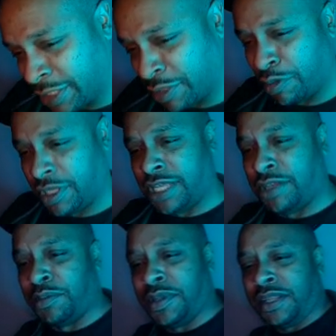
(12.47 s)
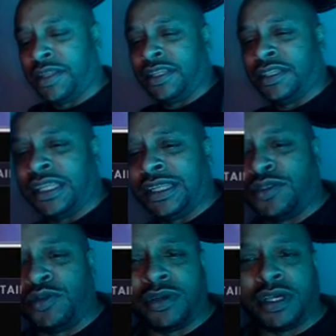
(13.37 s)
go clown them. I mean, they, they
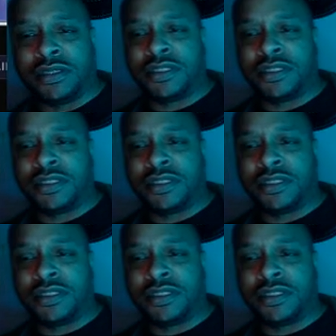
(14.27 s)
do well.